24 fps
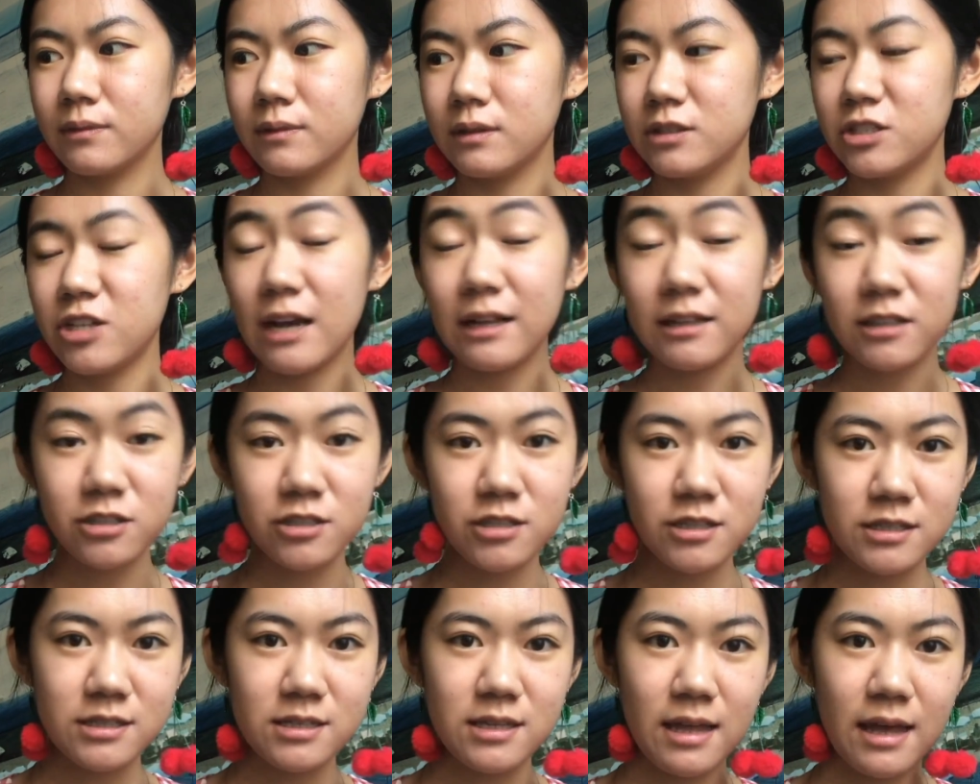
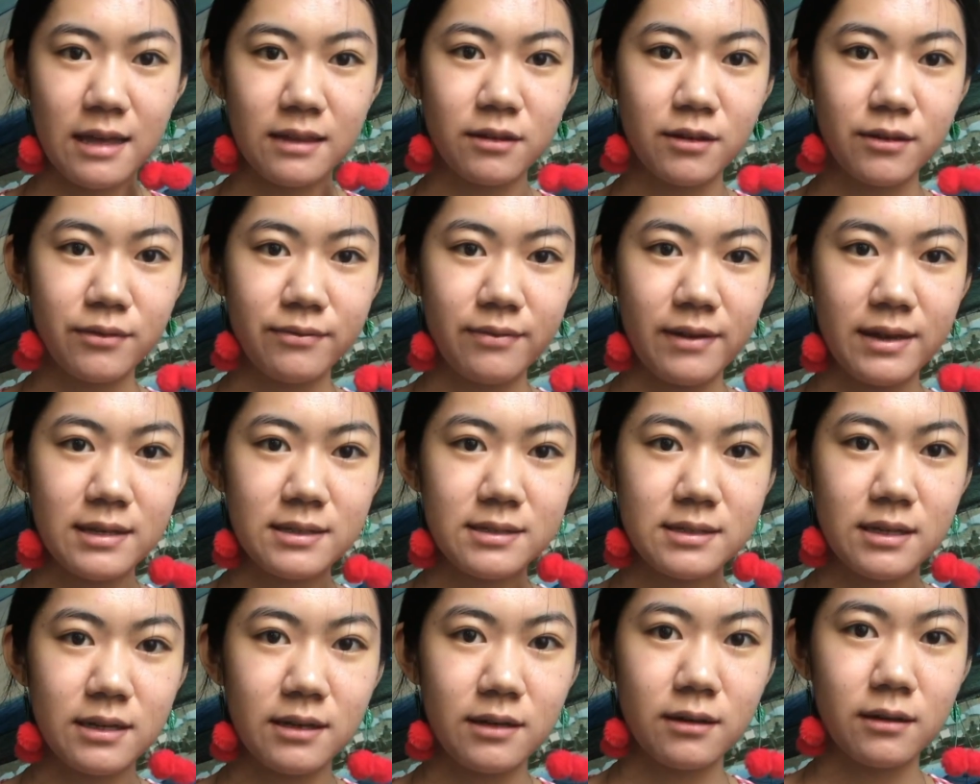challenges that they're
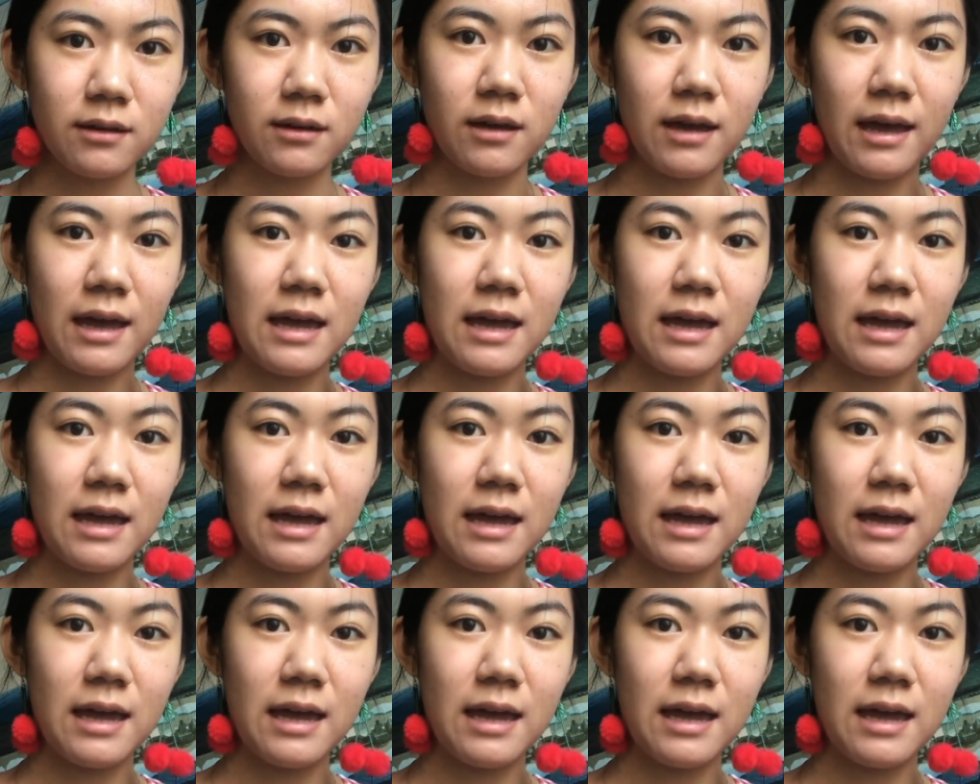facing,